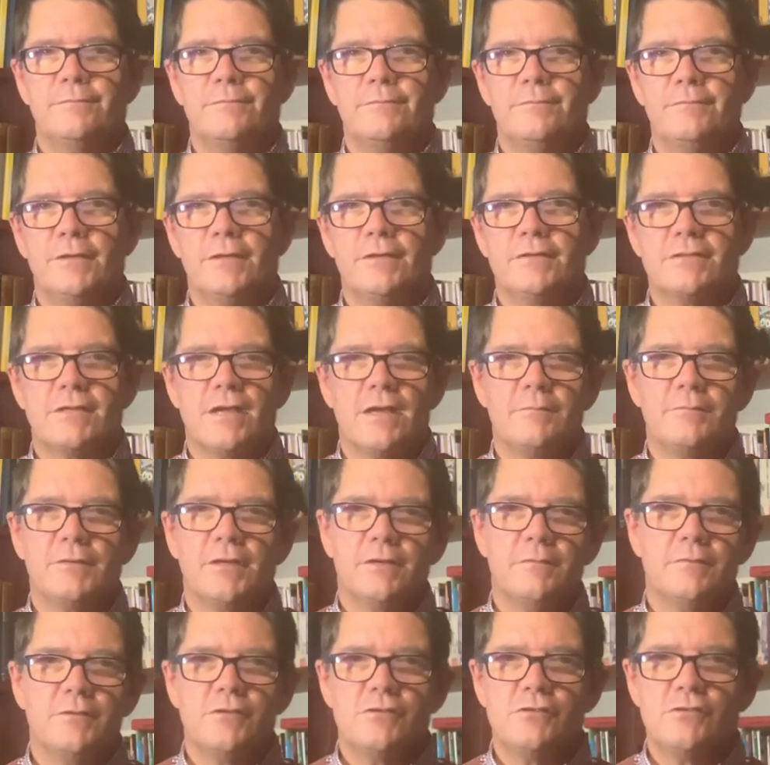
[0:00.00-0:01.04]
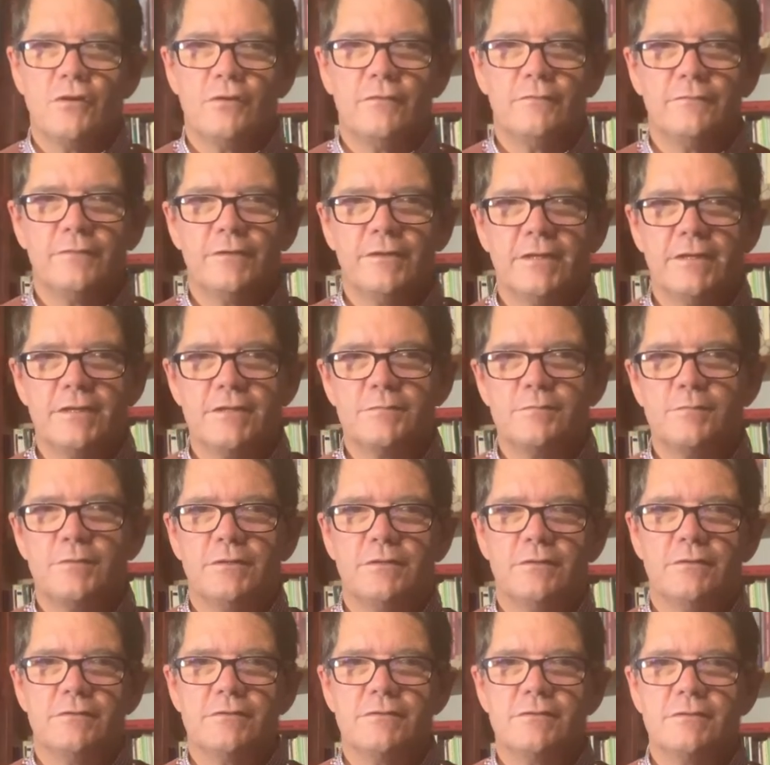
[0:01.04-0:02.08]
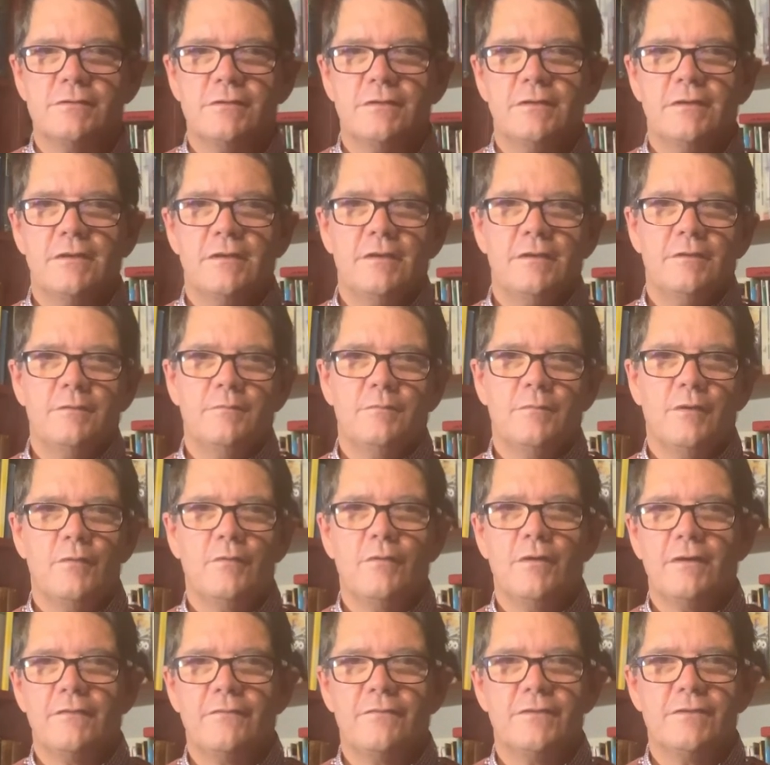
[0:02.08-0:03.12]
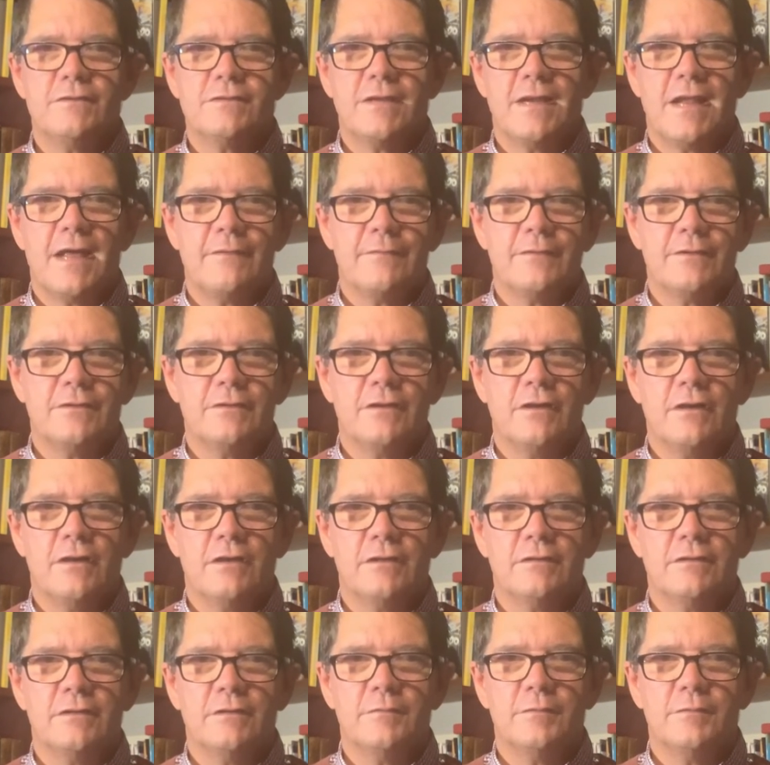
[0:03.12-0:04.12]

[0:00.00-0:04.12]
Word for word: because I'm going to be shot for this because my wife is an avid gardener.